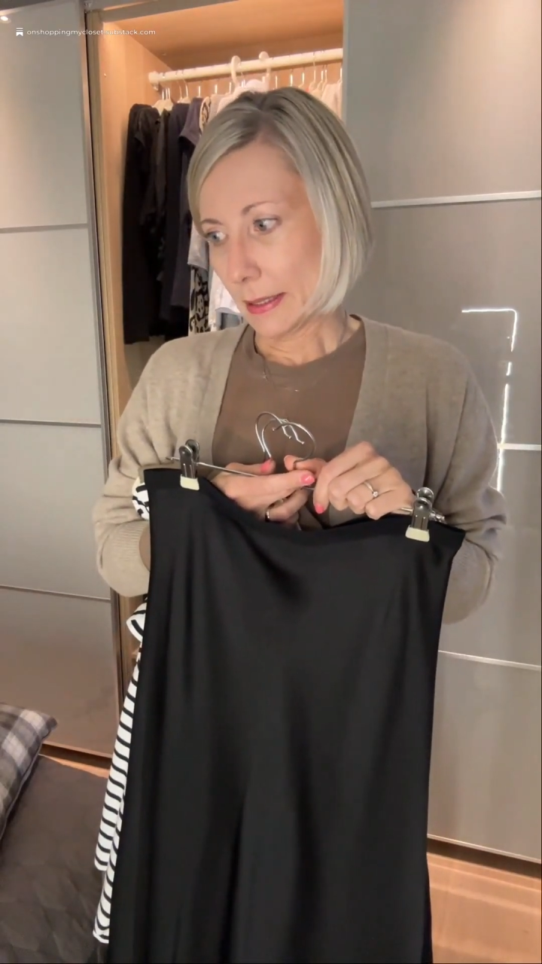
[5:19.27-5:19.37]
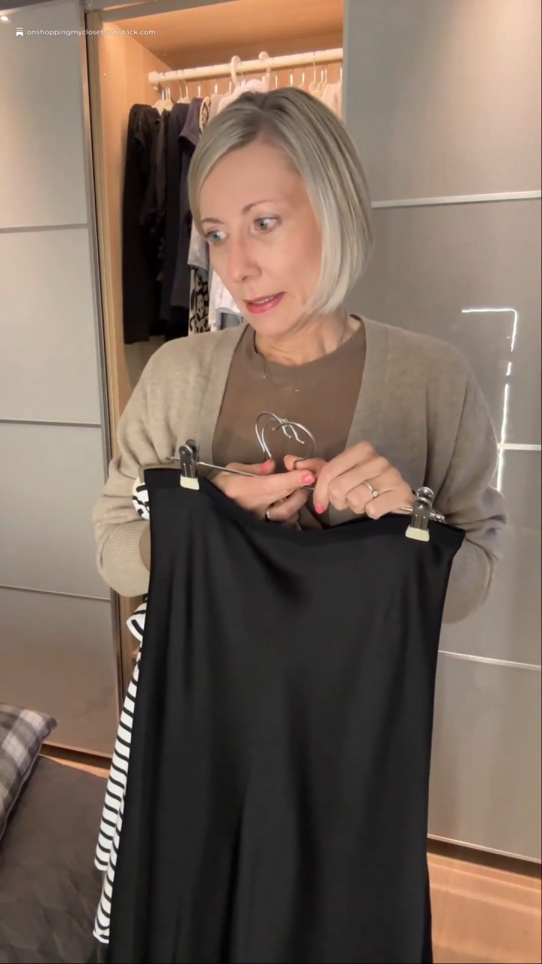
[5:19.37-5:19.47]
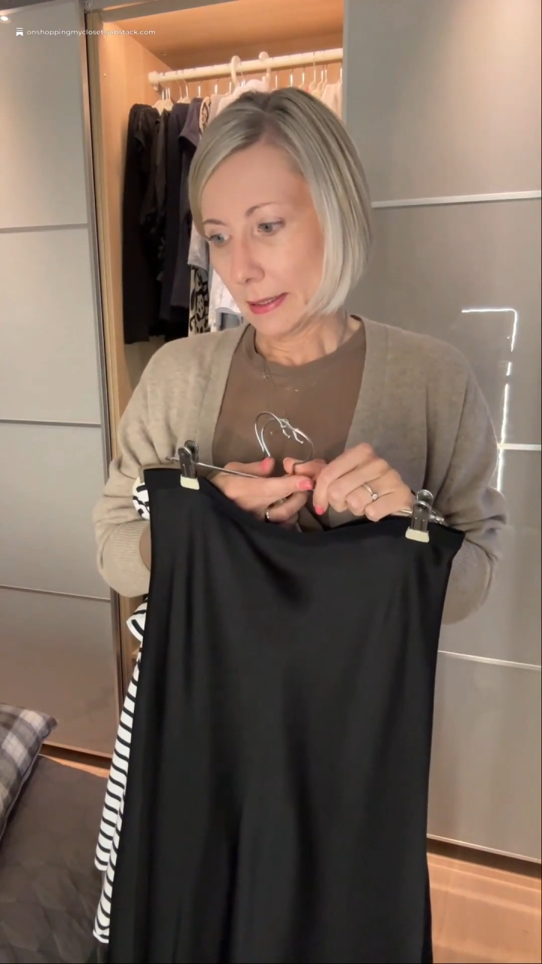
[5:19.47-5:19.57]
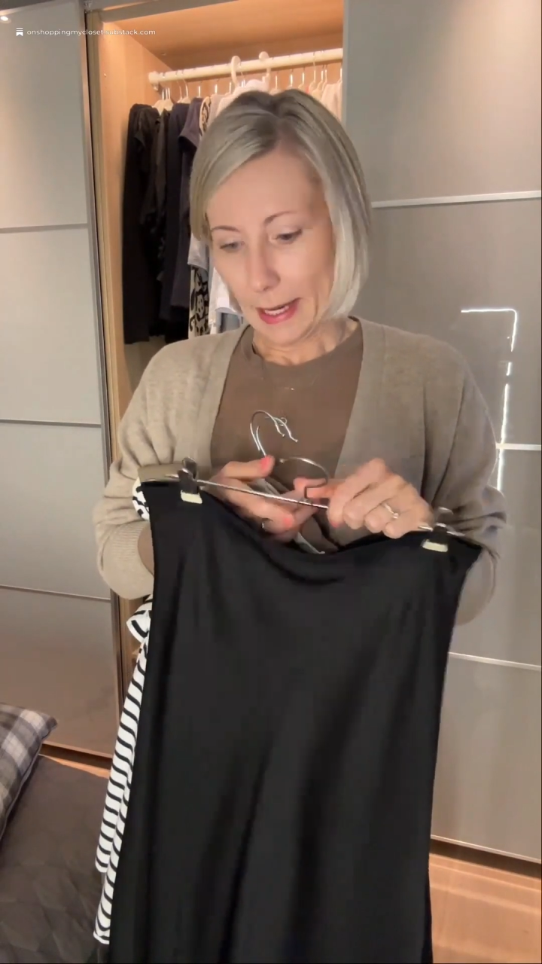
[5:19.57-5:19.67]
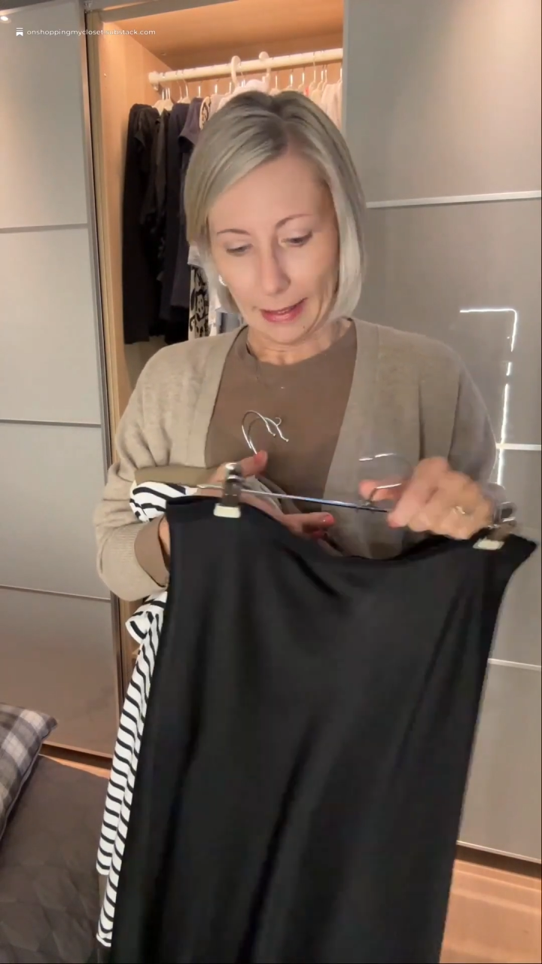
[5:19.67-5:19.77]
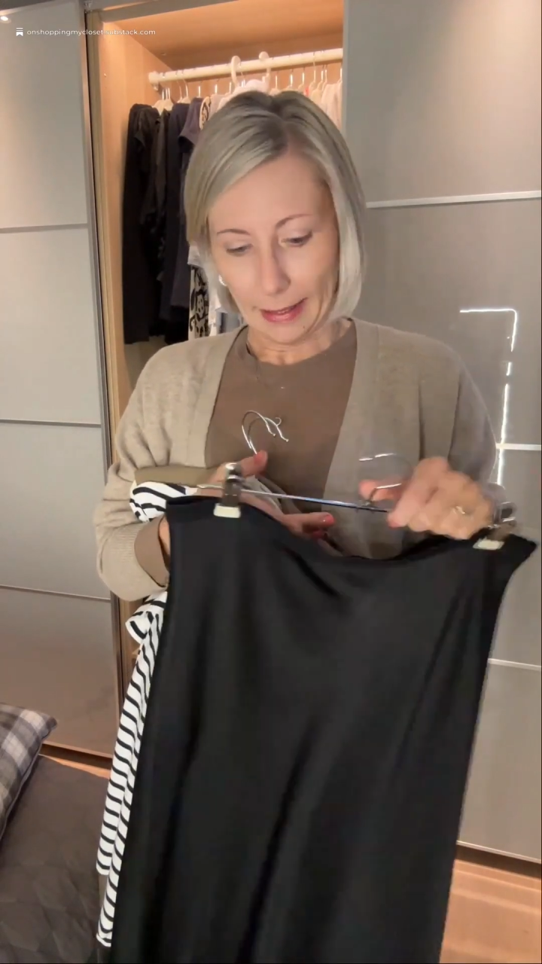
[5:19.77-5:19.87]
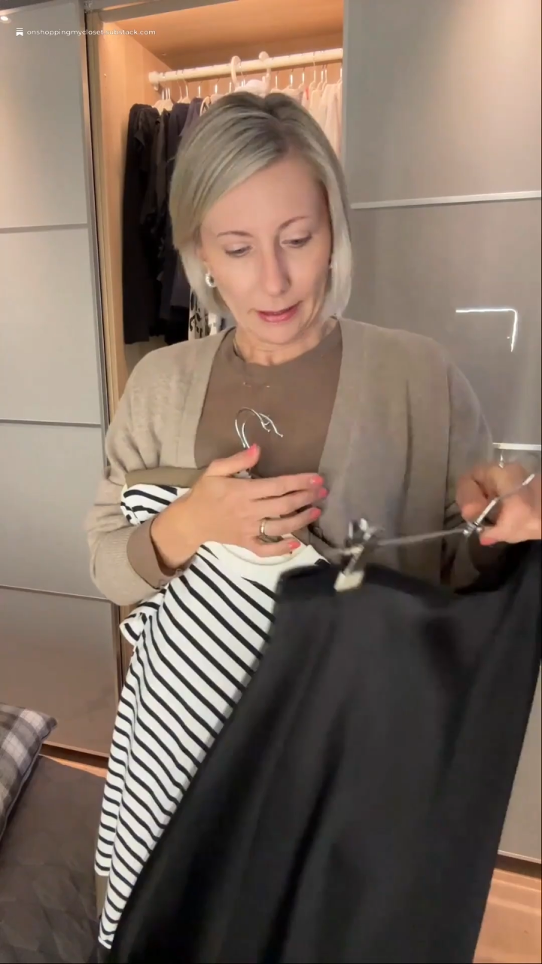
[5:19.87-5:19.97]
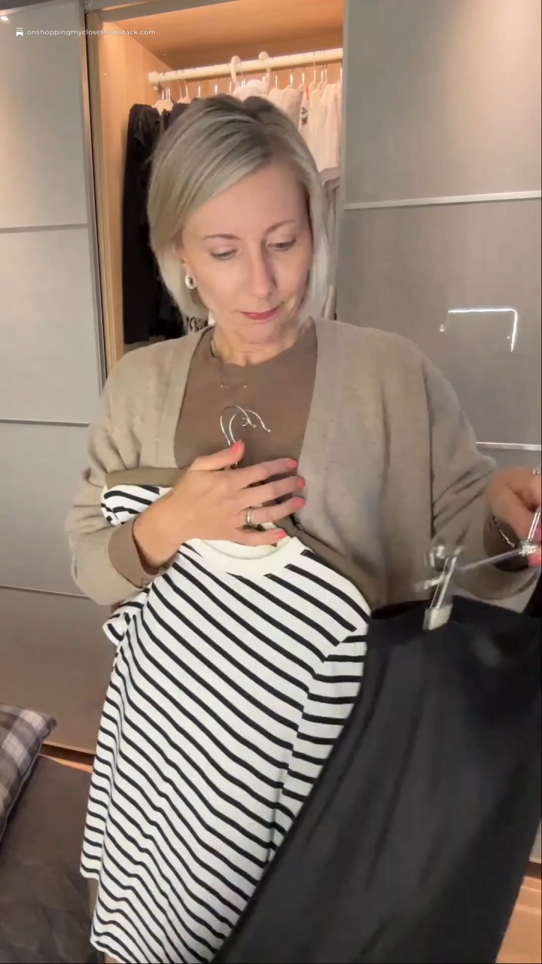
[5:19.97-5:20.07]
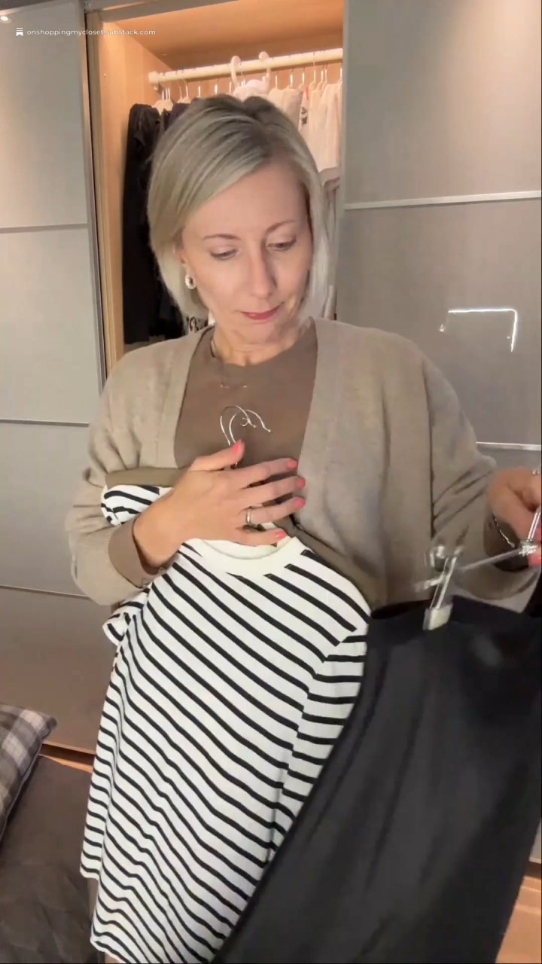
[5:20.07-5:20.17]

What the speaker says: like.